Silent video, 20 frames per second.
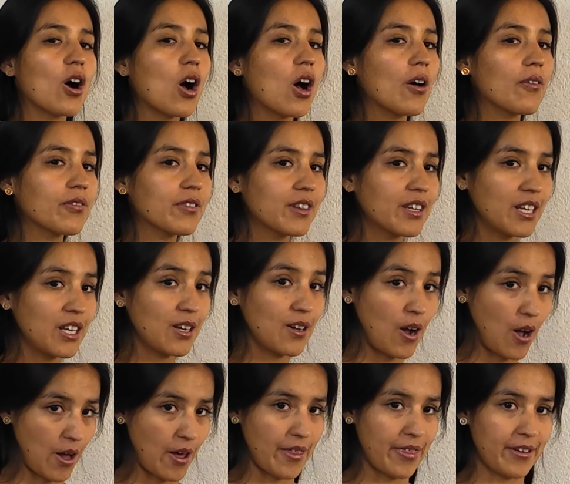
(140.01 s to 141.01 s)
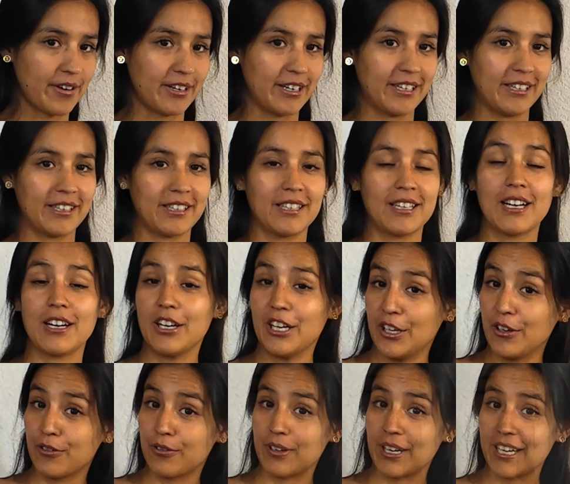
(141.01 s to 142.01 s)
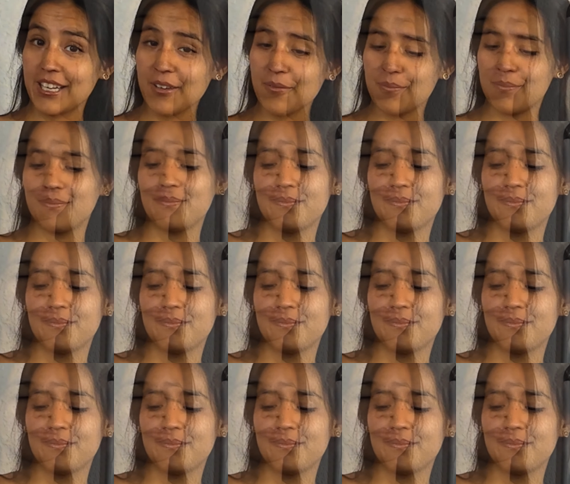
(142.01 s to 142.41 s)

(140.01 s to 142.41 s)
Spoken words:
of the other. Are you ready?